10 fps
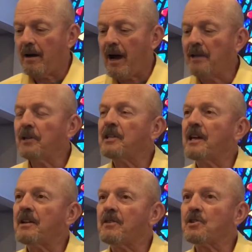I looked
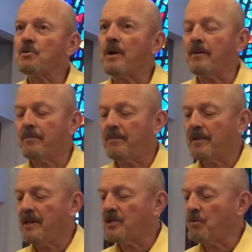at it this way.
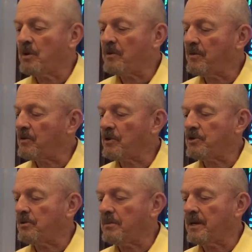And he's a wonderful
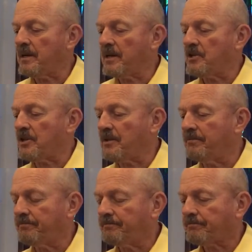Christian man. He said,